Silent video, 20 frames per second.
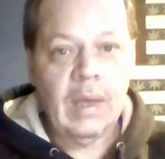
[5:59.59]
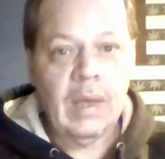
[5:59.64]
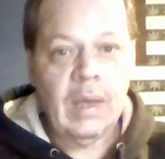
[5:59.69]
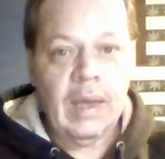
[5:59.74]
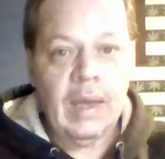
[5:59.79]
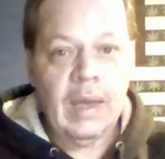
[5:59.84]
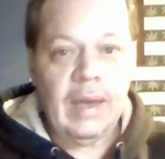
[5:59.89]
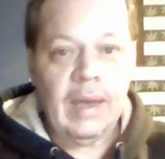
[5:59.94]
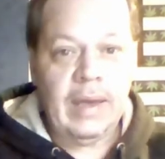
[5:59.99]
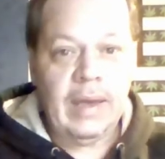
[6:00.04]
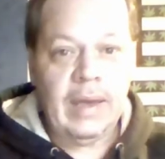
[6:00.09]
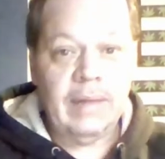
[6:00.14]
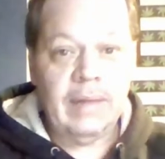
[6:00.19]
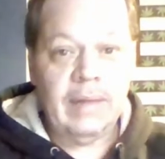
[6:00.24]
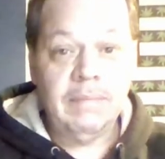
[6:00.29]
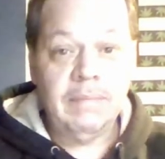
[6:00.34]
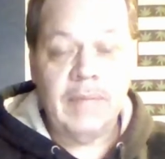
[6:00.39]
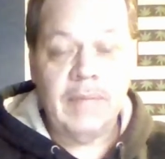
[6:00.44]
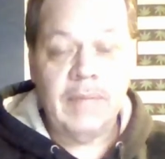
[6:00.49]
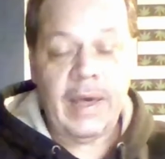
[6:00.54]
And
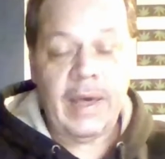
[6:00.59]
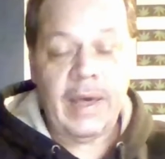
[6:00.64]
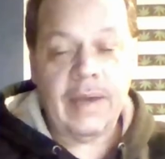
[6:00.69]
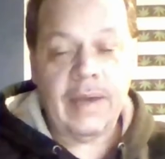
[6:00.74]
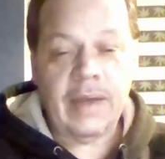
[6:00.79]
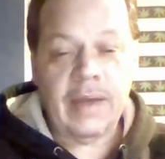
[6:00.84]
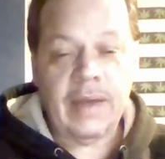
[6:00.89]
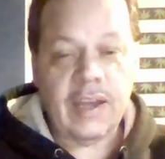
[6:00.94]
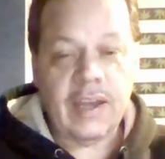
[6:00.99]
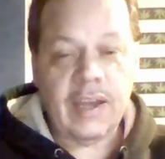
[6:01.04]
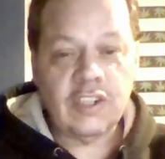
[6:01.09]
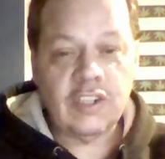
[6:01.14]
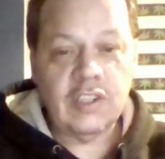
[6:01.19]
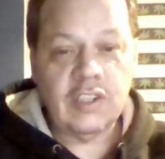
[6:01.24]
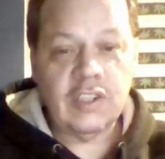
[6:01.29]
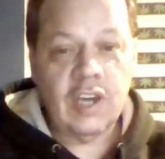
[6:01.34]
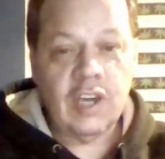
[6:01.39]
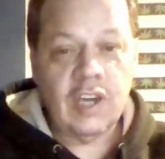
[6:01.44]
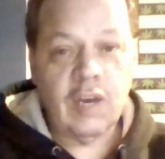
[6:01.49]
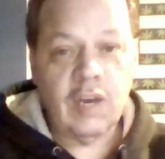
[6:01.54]
that actually
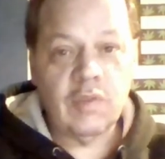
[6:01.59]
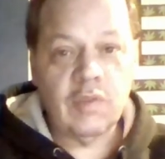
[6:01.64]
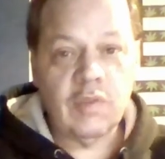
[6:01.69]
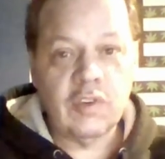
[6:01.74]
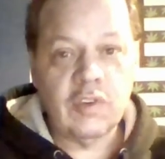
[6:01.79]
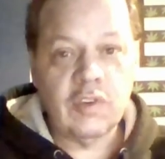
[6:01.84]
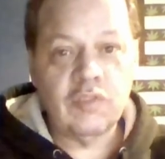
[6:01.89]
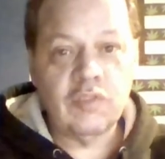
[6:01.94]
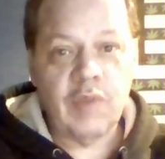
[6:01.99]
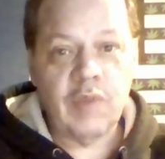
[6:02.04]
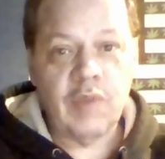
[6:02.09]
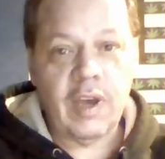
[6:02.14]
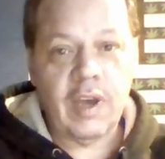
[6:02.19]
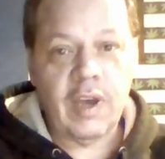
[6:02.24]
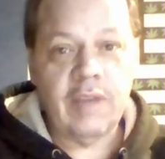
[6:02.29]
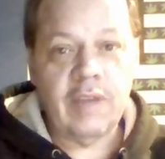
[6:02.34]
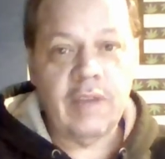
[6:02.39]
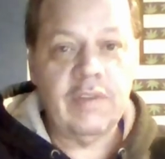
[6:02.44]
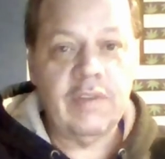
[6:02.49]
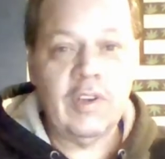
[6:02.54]
covers
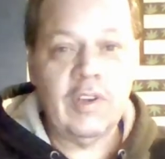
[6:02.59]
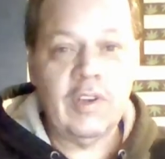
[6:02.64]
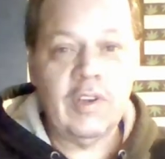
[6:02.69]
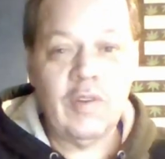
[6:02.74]
my video